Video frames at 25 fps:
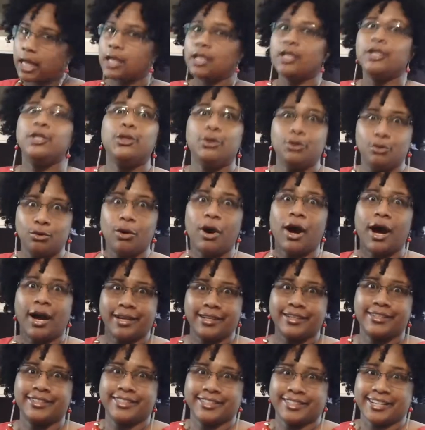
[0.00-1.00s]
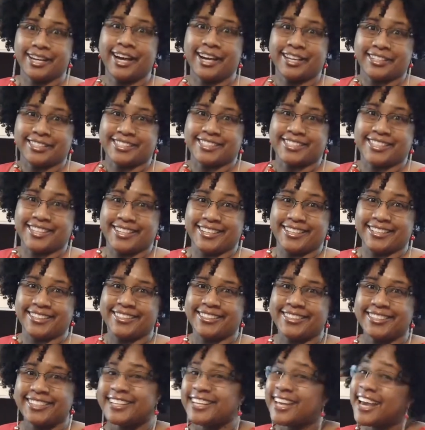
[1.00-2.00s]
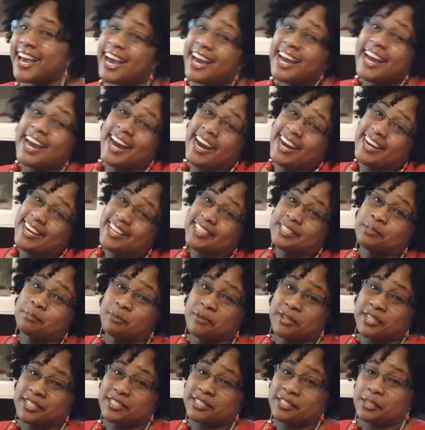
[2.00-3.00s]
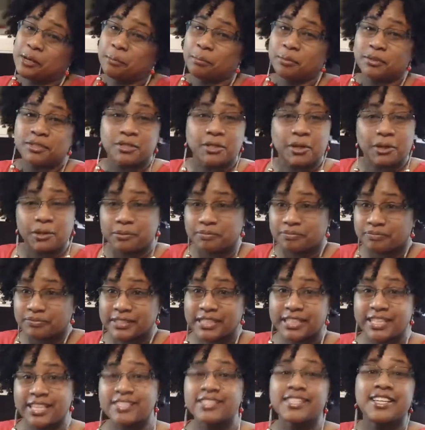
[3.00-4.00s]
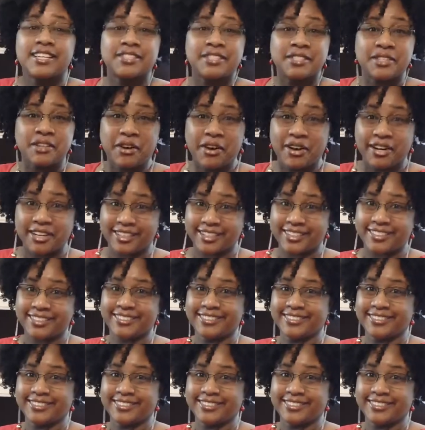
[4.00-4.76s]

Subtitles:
you know how to cook oxtail. And that's pretty simple. So let's get started.